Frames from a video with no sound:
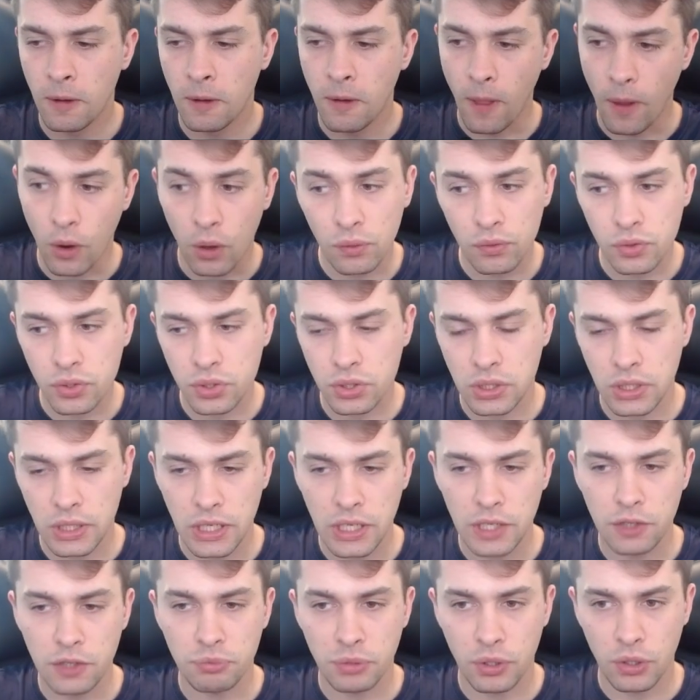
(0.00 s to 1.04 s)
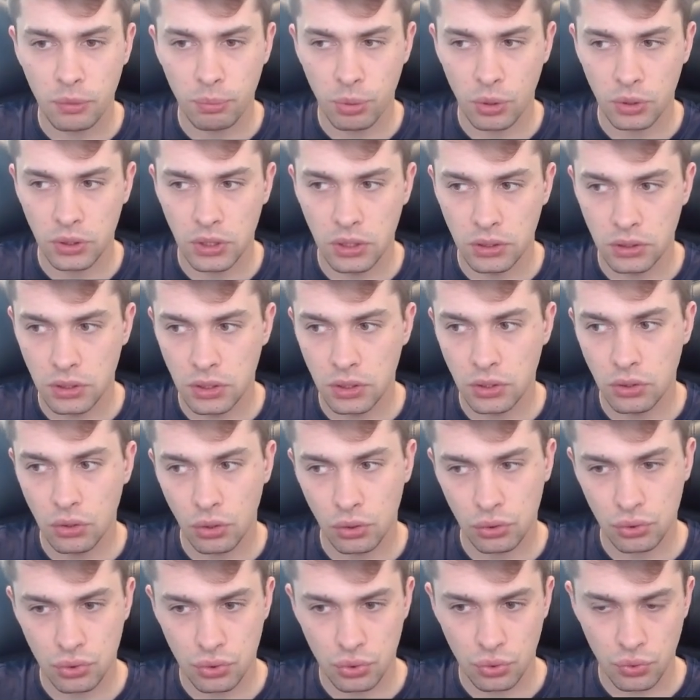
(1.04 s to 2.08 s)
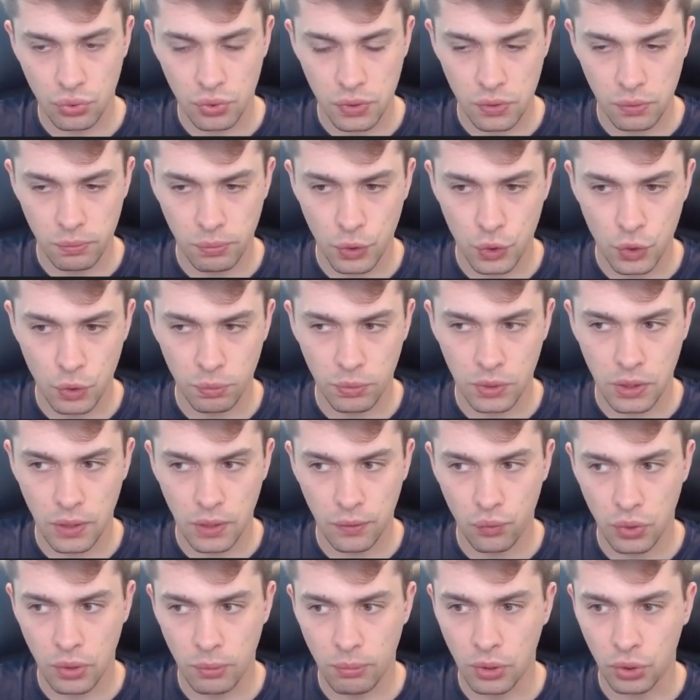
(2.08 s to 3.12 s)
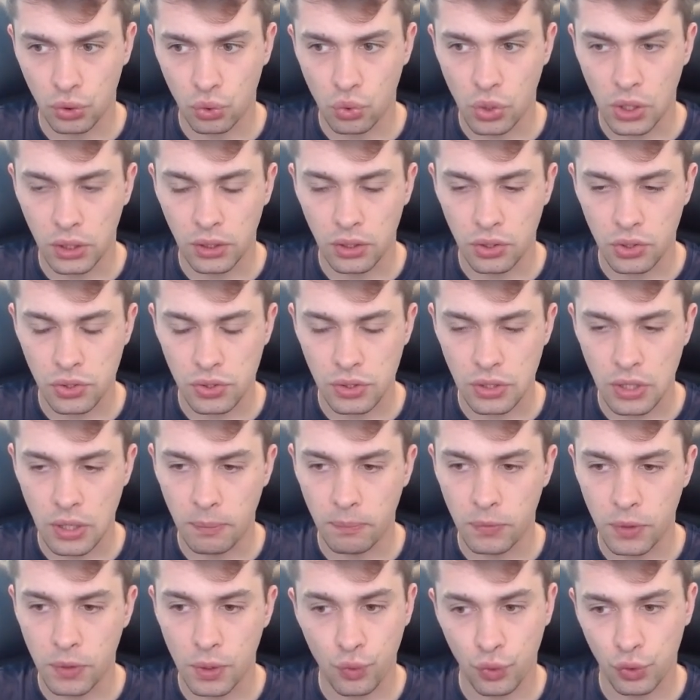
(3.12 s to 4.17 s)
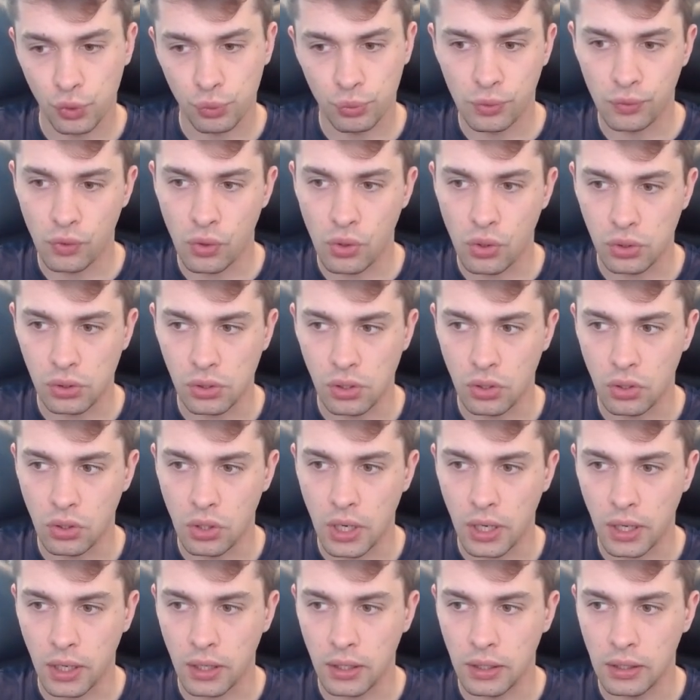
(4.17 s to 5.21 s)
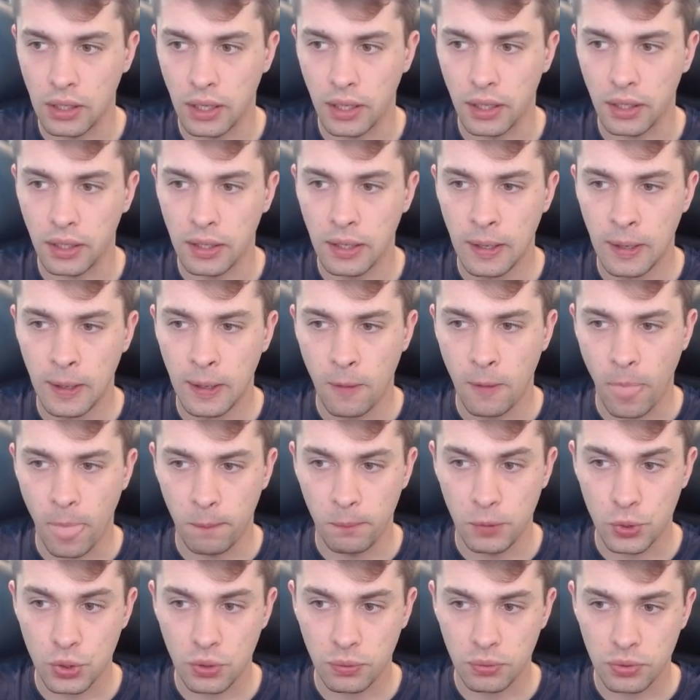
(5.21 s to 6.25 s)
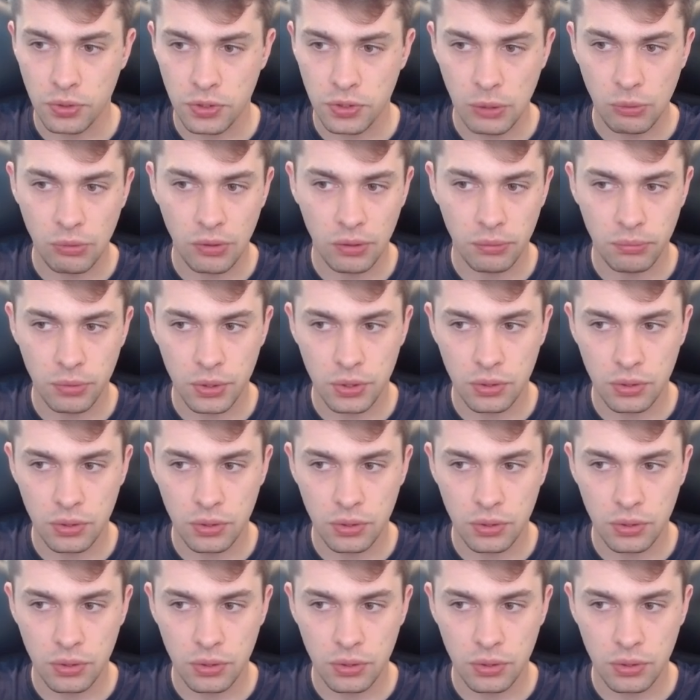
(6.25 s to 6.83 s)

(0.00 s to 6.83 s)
Obviously, if my opponent did not choose bishop d3 but rather some different move order like bishop c1,